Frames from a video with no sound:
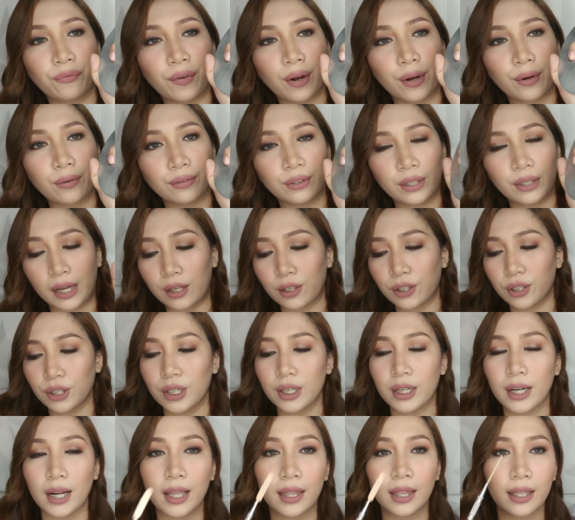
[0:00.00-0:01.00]

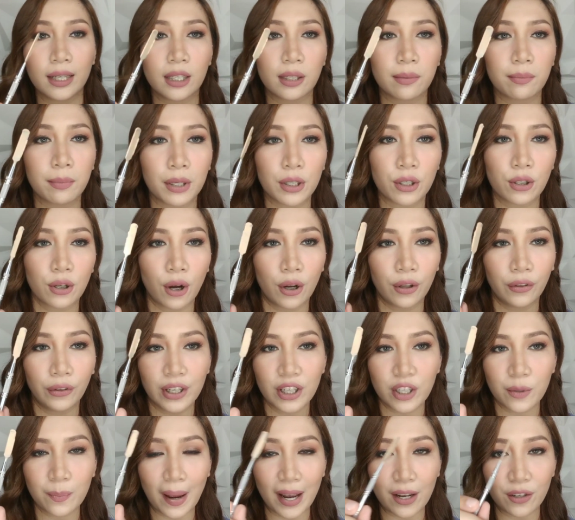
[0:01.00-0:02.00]
foundation and this much
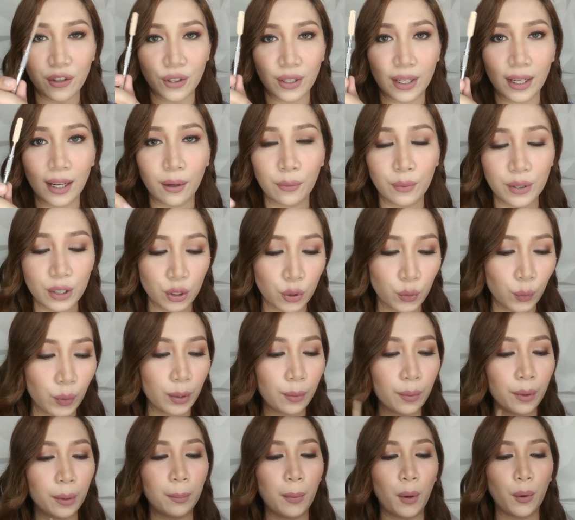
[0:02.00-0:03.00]
on the spatula, which
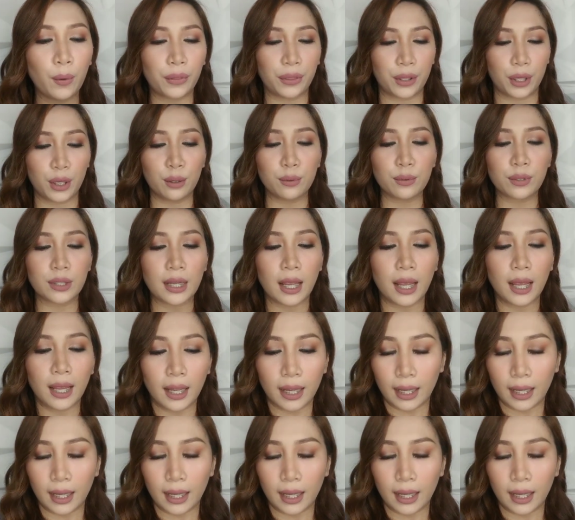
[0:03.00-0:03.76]
we will both use